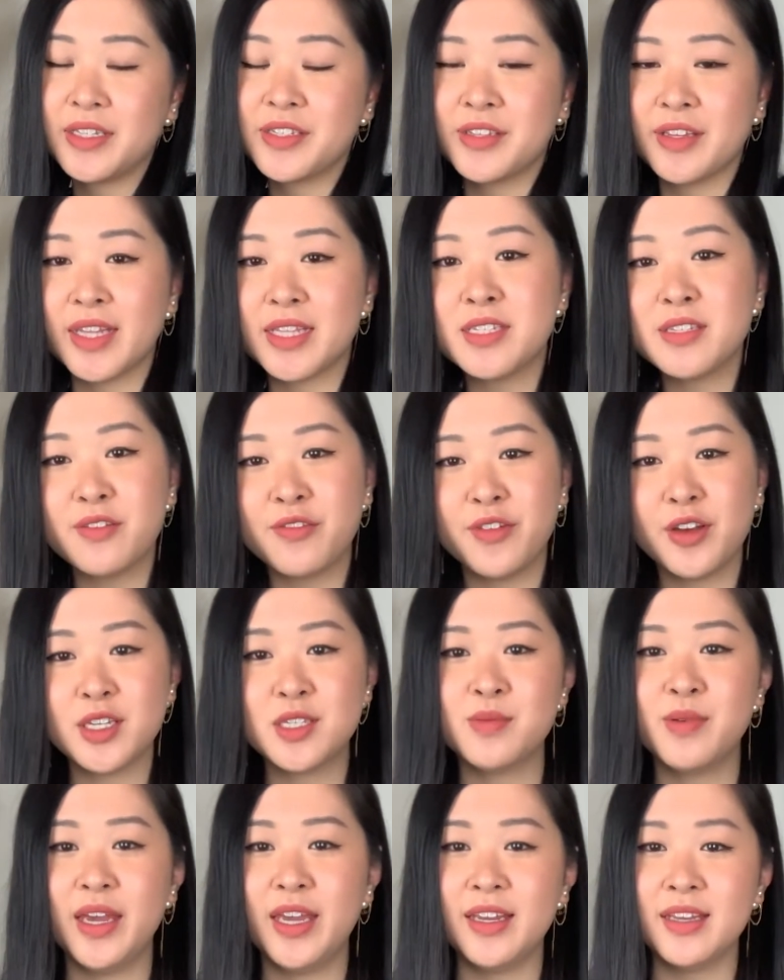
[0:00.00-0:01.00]
So that's the
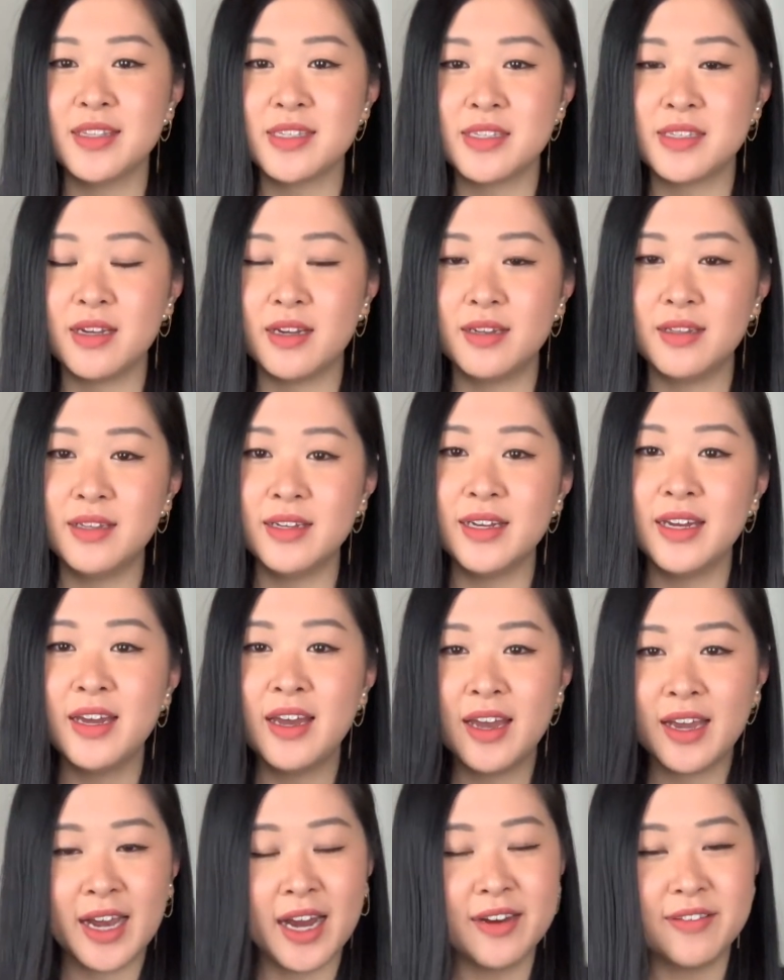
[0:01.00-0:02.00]
first way you can style it,
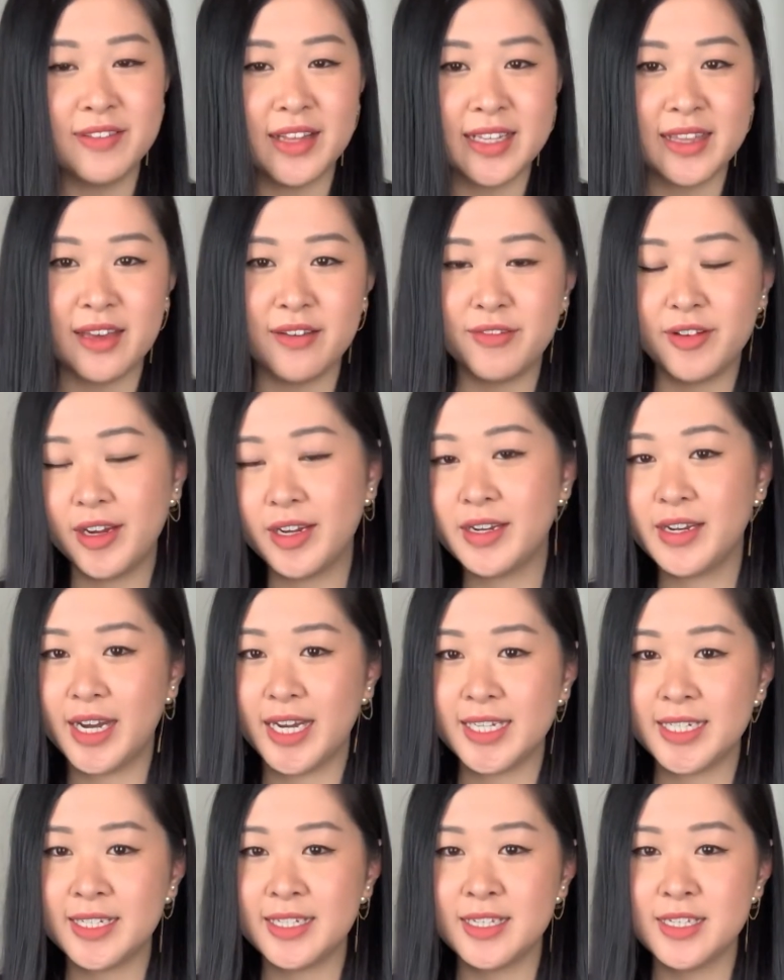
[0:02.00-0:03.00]
kind of like that very
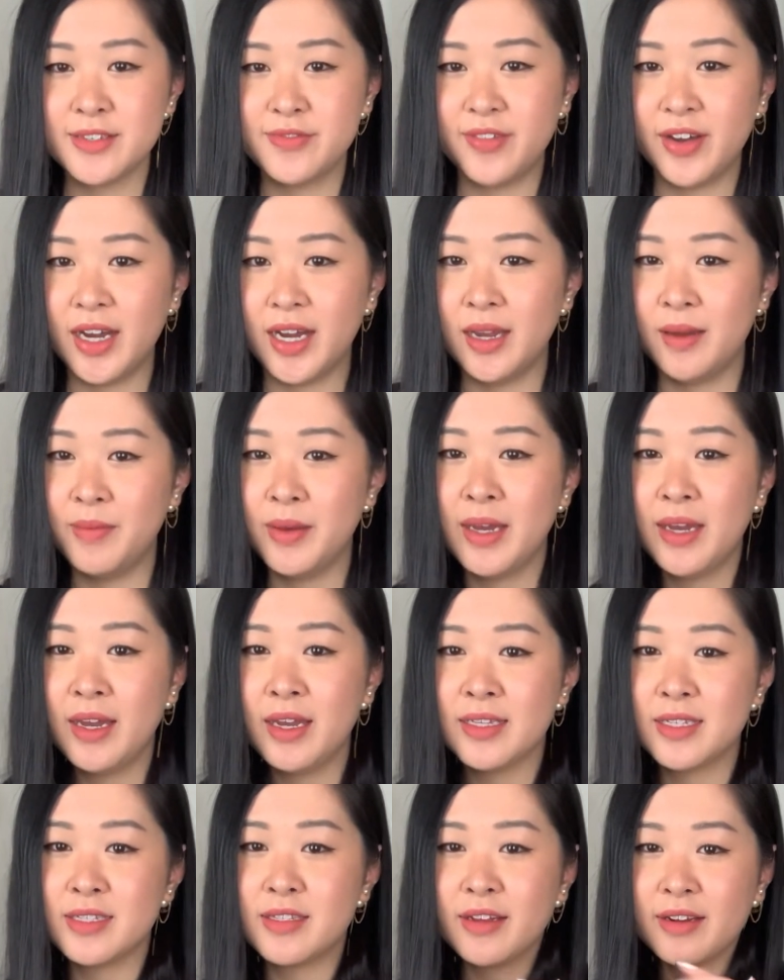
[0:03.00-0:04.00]
90s vibe,
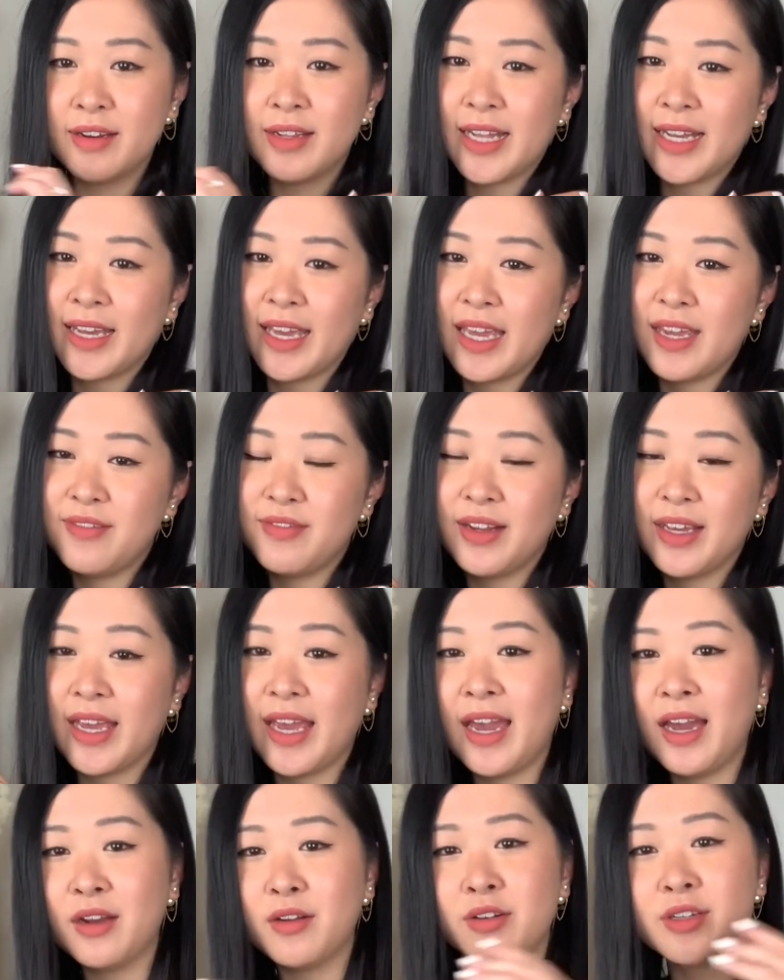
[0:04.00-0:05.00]
just on like an evening
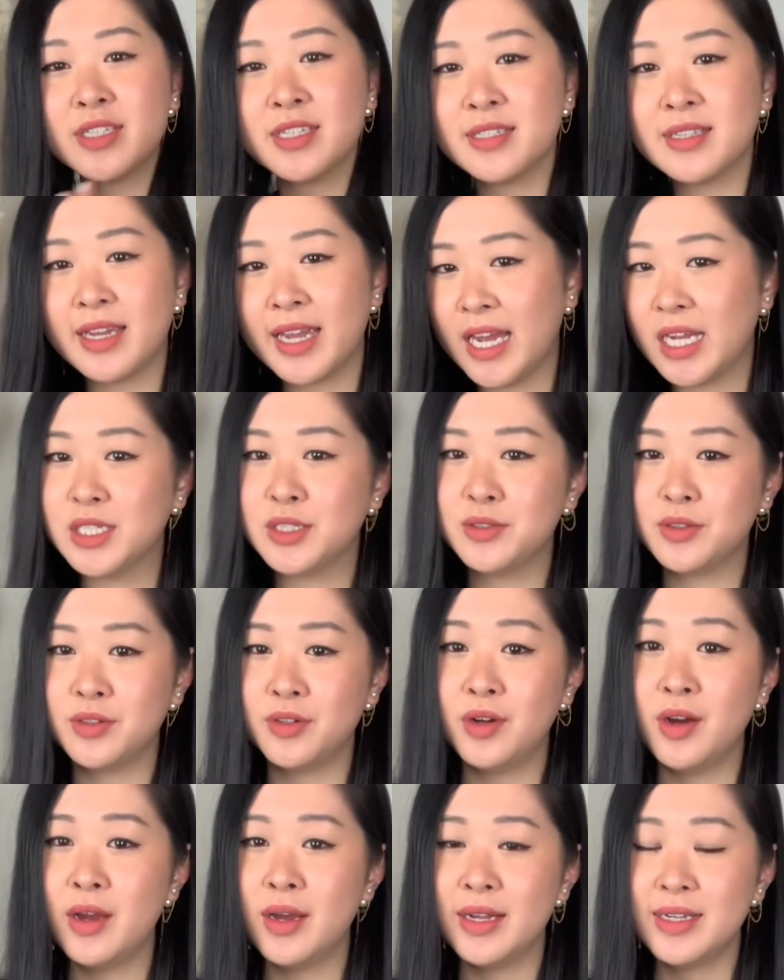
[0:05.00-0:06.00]
out or just a
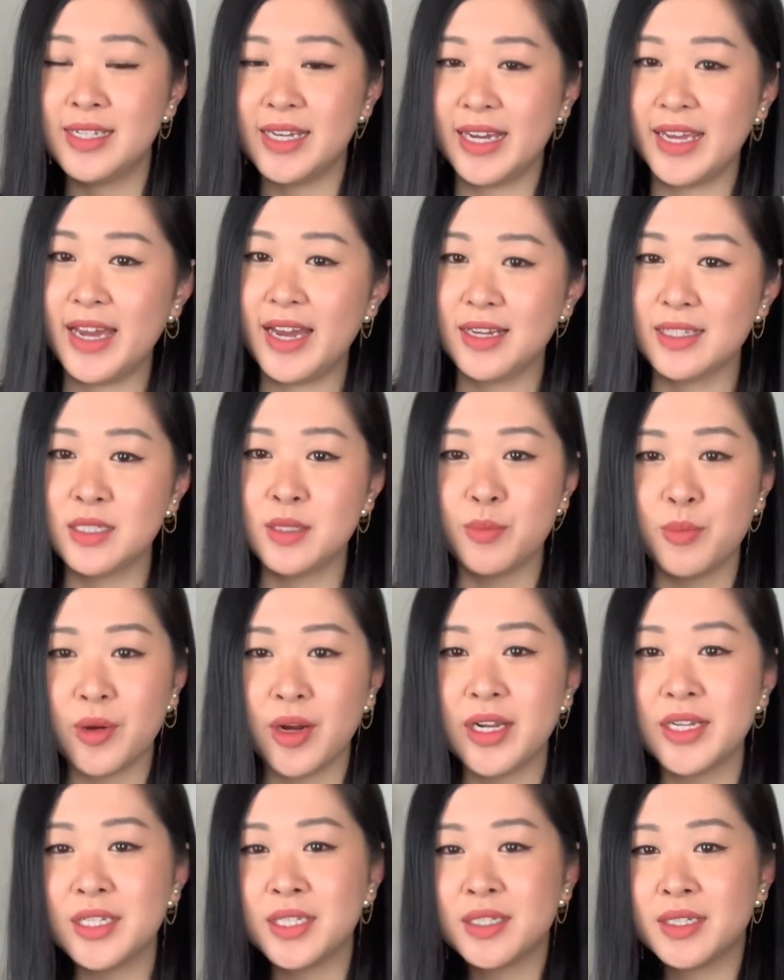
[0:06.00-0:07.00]
casual day out to
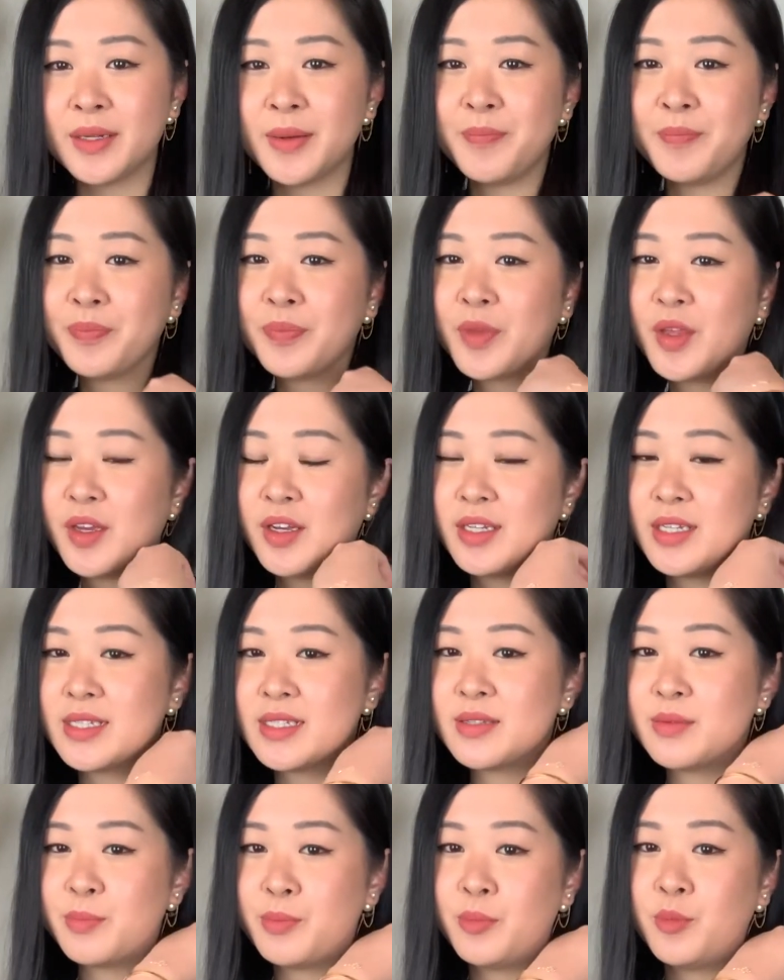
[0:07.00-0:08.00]
brunch. You could
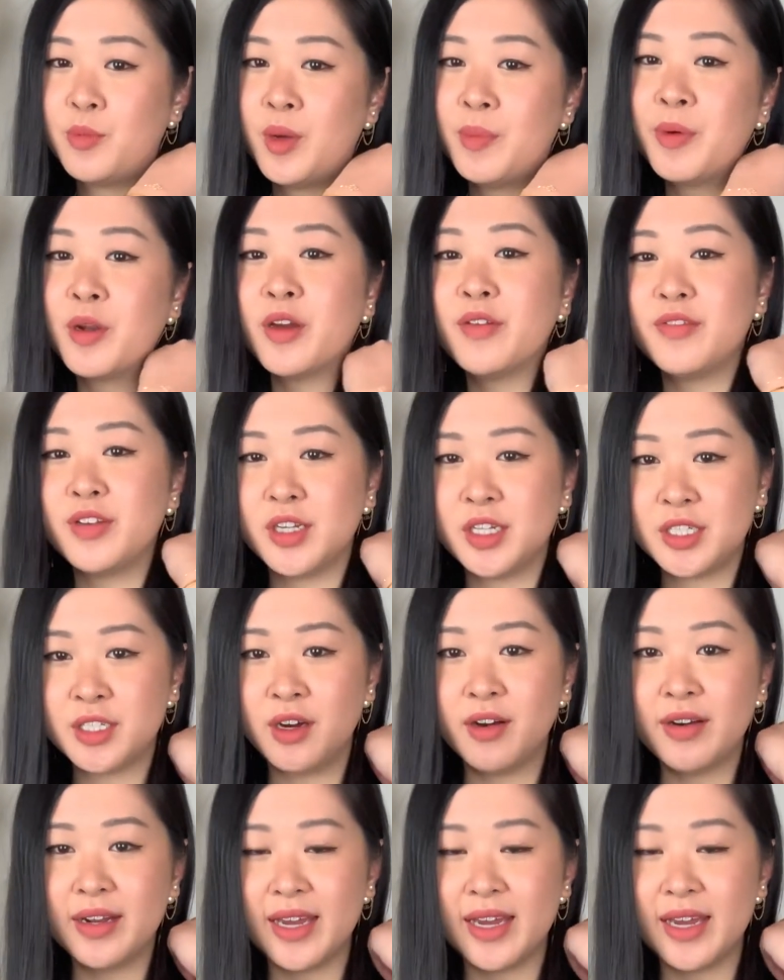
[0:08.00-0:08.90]
just whip it over your shoulder